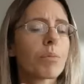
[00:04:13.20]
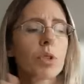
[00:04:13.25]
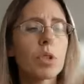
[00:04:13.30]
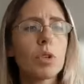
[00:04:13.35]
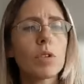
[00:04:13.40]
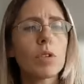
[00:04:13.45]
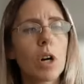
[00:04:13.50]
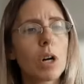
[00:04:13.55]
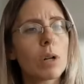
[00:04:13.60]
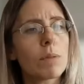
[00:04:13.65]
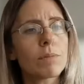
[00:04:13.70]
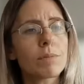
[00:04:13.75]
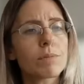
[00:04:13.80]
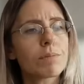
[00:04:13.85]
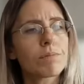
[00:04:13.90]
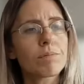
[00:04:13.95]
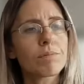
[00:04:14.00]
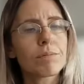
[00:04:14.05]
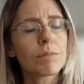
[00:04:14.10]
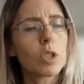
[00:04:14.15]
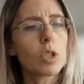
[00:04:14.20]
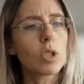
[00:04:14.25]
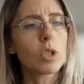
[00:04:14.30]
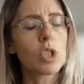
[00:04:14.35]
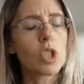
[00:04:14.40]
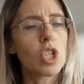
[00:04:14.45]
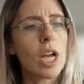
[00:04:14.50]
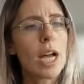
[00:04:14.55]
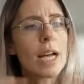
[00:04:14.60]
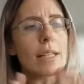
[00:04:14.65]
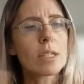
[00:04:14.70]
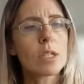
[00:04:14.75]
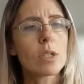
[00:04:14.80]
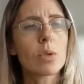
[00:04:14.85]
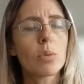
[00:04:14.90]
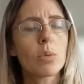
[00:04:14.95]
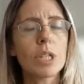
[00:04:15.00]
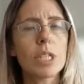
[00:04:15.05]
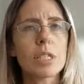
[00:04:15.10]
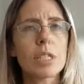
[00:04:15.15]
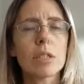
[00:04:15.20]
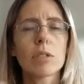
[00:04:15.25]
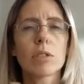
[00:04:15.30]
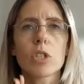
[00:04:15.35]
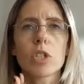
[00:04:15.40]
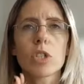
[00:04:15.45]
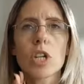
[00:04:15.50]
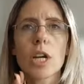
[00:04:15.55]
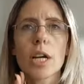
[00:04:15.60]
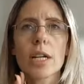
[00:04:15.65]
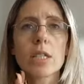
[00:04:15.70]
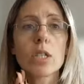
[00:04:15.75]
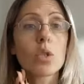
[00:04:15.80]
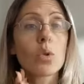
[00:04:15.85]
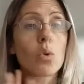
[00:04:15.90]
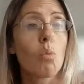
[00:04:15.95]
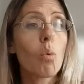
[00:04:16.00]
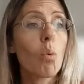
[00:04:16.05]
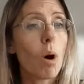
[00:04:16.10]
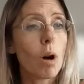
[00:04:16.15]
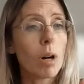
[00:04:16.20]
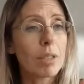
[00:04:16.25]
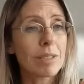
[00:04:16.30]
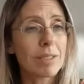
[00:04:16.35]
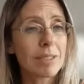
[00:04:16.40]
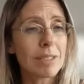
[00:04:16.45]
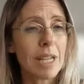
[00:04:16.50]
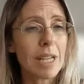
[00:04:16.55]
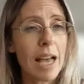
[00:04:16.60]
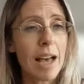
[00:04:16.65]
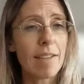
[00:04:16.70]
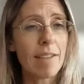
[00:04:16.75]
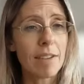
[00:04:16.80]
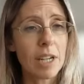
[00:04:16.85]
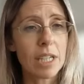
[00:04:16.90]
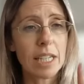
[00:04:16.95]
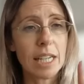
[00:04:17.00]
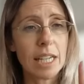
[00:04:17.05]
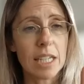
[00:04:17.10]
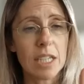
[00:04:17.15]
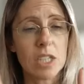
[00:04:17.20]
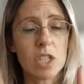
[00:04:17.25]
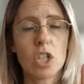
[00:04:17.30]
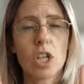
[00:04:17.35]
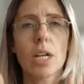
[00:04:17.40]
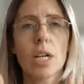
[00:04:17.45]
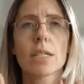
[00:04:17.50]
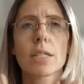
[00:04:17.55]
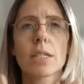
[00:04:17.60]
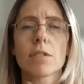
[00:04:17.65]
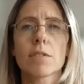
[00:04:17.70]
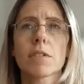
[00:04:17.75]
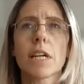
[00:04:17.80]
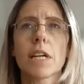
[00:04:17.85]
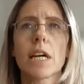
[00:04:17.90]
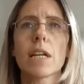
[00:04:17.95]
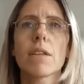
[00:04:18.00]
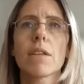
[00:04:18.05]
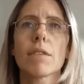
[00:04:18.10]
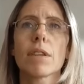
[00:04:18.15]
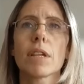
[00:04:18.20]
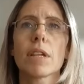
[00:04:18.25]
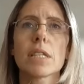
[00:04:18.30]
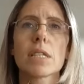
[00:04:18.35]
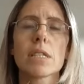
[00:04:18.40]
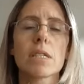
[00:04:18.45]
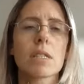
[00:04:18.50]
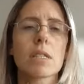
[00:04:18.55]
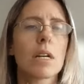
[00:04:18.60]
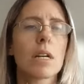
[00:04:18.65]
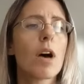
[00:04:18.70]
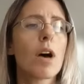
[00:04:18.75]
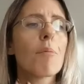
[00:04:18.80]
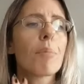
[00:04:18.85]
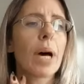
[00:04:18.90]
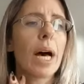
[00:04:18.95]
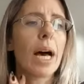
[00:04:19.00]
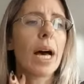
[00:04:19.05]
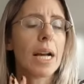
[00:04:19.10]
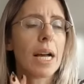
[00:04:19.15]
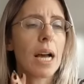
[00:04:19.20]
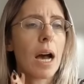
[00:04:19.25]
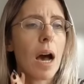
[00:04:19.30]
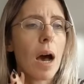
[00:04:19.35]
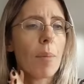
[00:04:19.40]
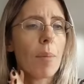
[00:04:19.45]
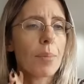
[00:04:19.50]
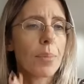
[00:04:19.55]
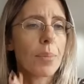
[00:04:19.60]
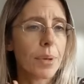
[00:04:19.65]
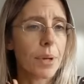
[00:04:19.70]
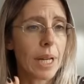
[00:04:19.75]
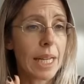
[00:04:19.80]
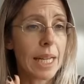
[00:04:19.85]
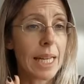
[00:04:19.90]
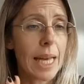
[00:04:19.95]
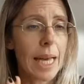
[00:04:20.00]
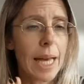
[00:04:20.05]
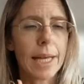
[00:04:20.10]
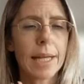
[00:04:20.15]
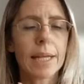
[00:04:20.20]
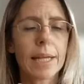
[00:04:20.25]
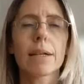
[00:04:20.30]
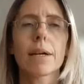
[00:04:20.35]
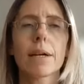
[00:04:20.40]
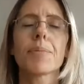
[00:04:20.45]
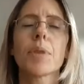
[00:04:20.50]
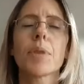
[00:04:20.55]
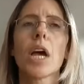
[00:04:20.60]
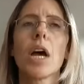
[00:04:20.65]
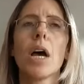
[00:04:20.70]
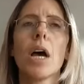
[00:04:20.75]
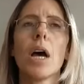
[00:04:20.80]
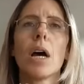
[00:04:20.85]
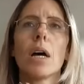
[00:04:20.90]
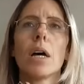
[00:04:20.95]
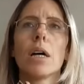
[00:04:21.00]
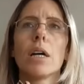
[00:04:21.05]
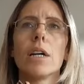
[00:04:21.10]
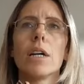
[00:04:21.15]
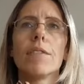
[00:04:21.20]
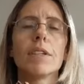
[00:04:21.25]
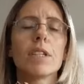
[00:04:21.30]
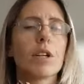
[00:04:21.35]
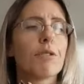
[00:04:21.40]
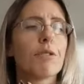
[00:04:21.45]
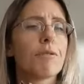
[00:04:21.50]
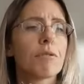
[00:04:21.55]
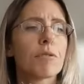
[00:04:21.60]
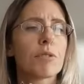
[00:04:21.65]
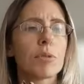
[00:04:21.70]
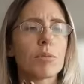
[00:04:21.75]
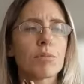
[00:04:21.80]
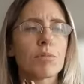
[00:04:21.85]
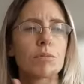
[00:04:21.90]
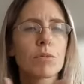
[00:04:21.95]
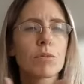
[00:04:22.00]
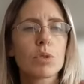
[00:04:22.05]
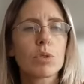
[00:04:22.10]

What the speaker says: You got your chance, you wasted your chance. You won't ever get a chance of getting this back up again. Even if you